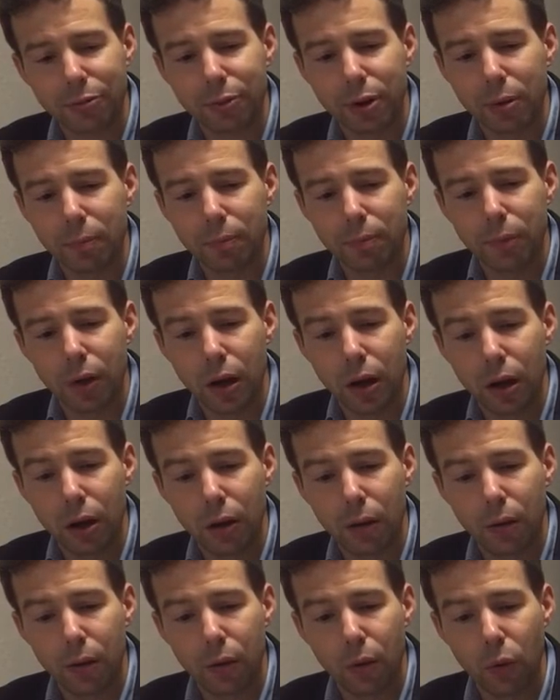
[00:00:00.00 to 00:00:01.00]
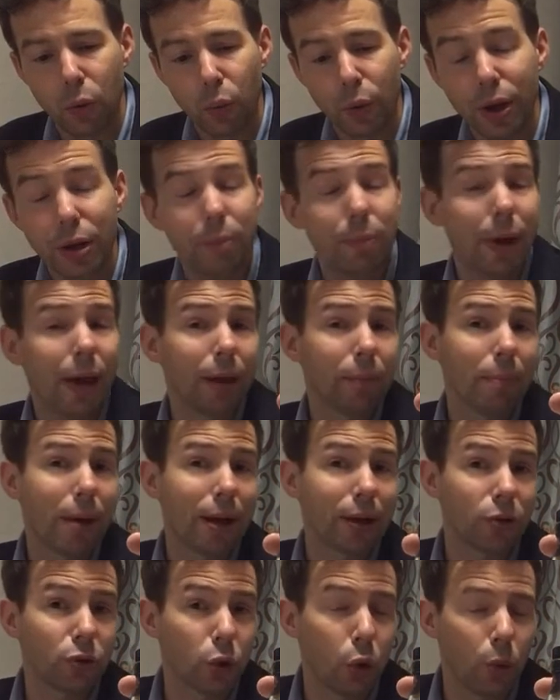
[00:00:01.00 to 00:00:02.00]
from uh, Winnipeg,
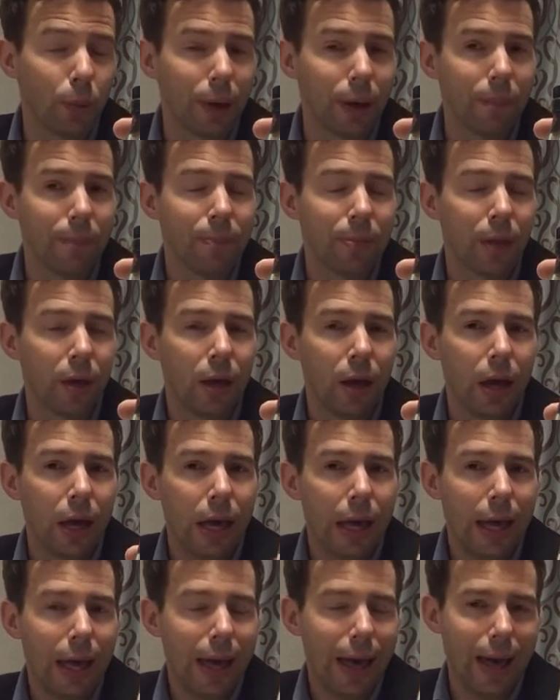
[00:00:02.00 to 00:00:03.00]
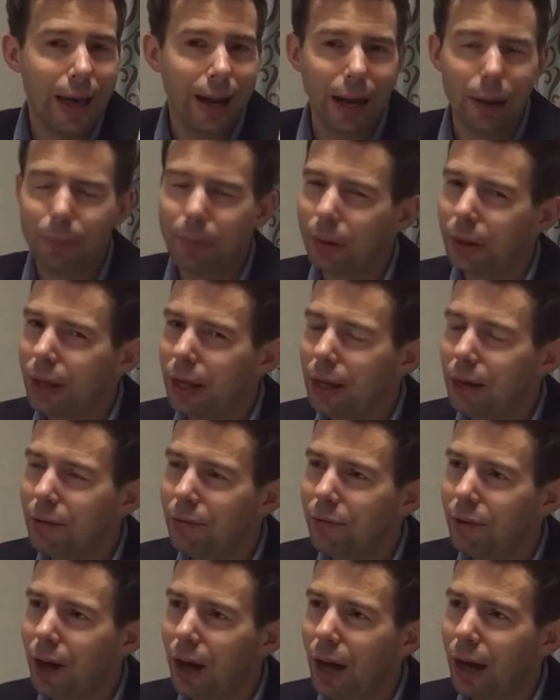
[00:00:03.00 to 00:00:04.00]
Manitoba, and I
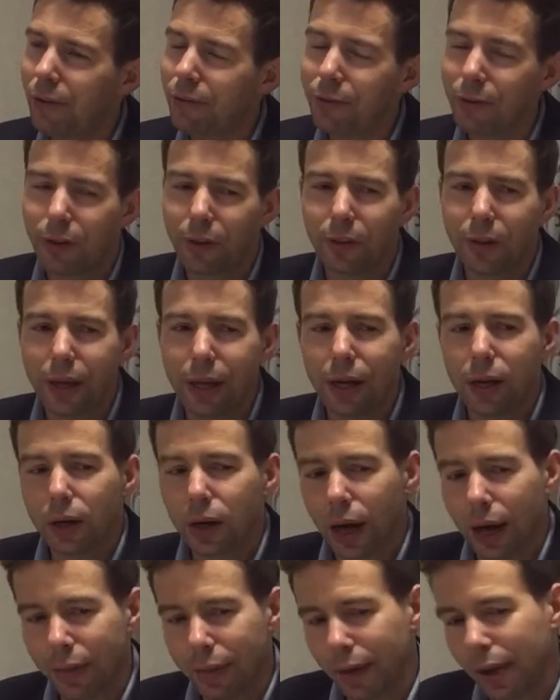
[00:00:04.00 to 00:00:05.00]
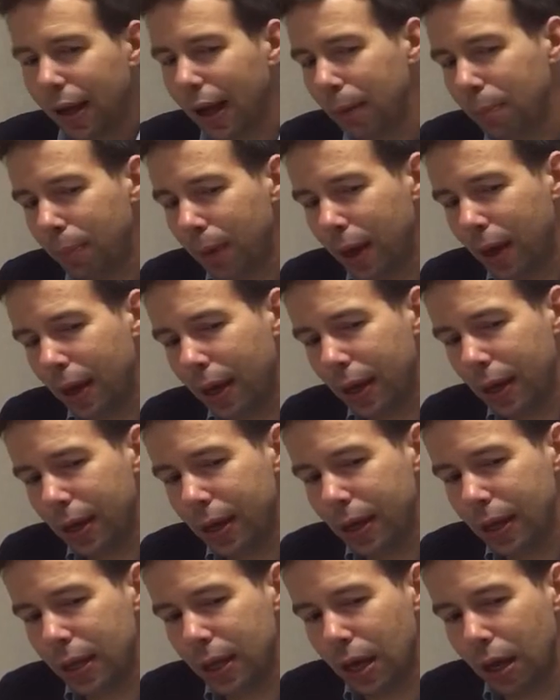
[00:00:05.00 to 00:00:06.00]
believe uh, for the liter, I think I
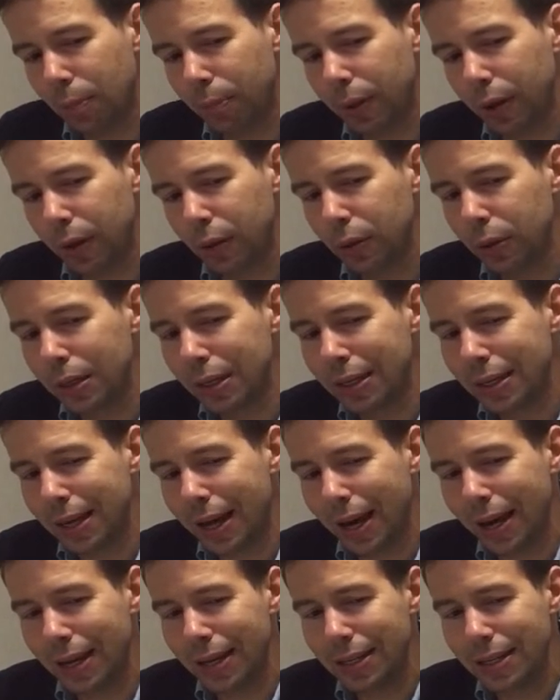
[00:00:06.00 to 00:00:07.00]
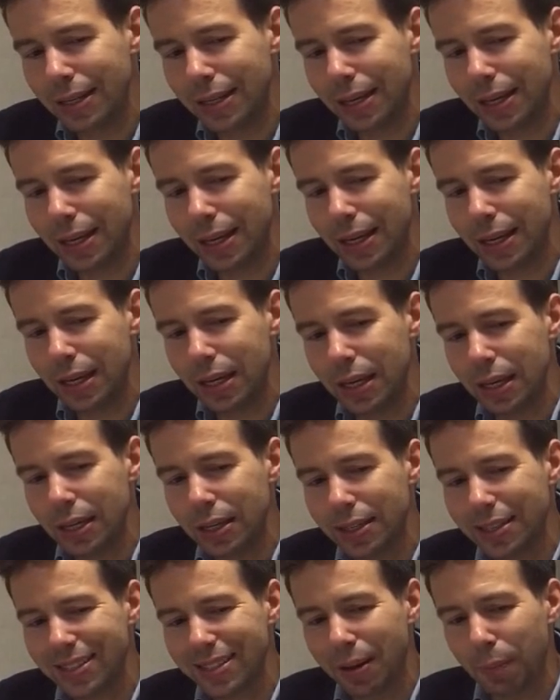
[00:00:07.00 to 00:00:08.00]
paid about
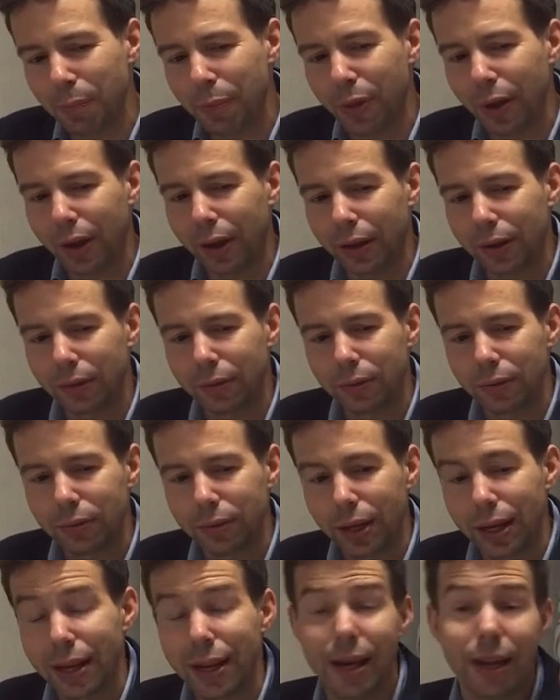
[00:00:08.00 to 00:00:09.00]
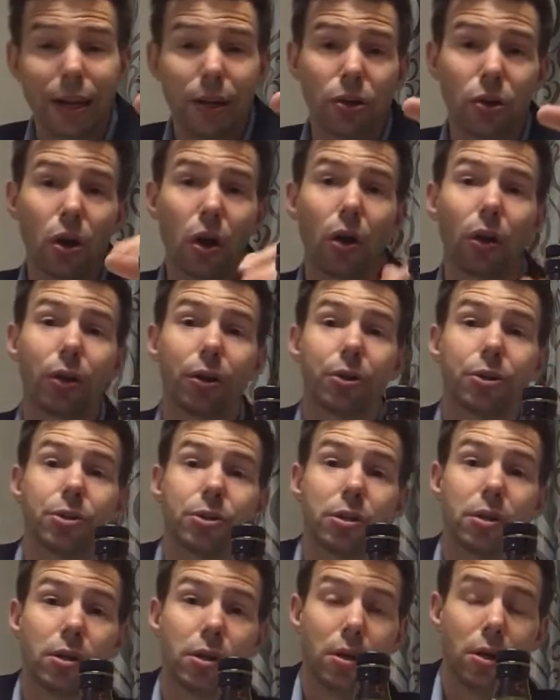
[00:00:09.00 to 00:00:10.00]
ninety something Canadian
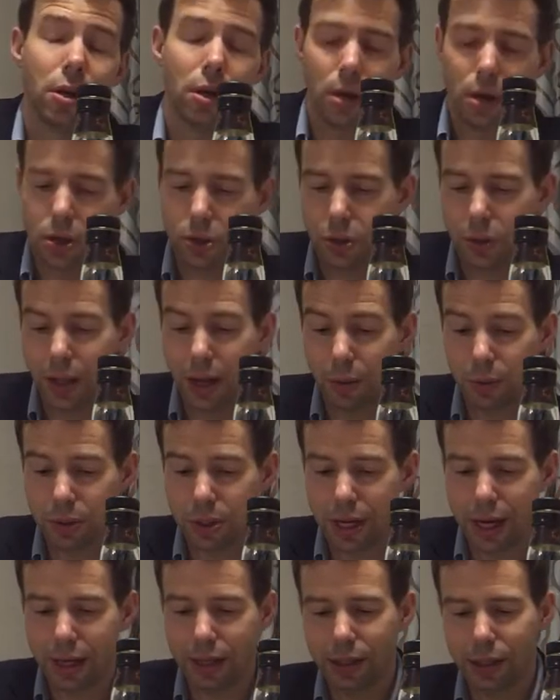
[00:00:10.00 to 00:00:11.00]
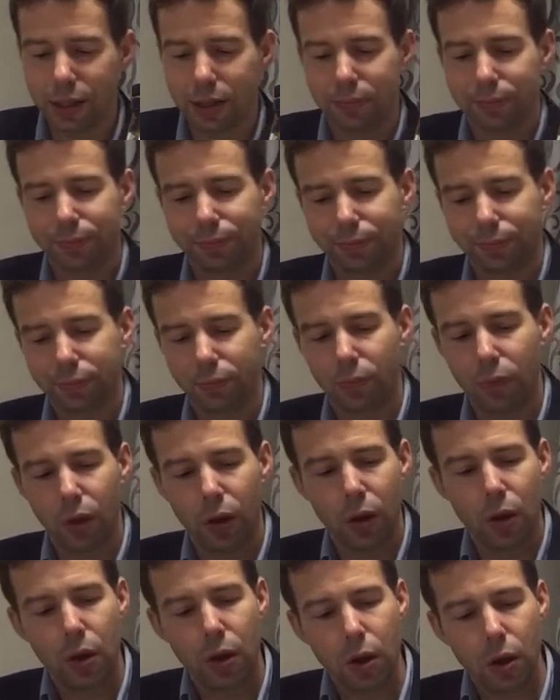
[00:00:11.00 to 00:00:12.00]
dollars. So that was nice.
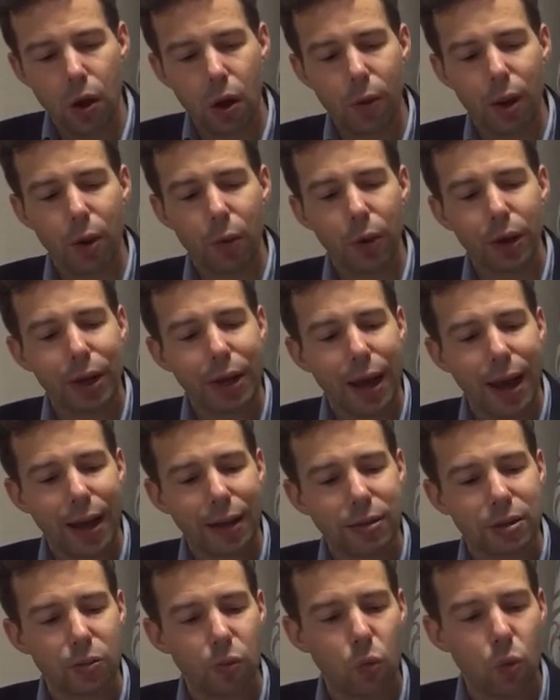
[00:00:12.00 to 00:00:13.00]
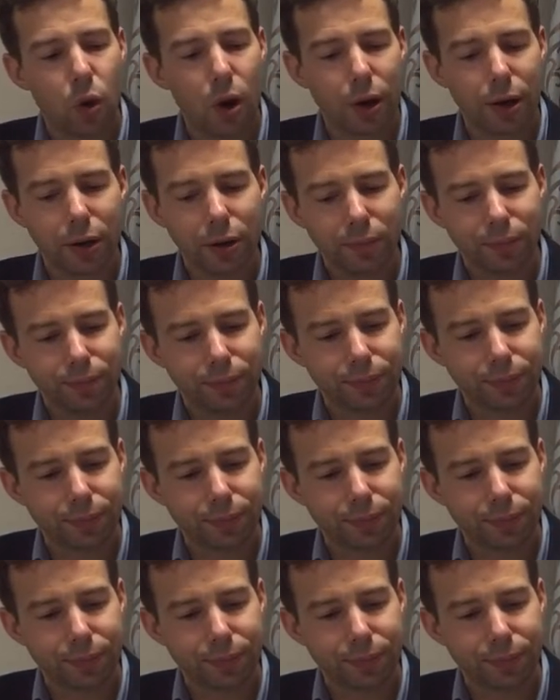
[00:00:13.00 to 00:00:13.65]
All right, we're gonna add some water,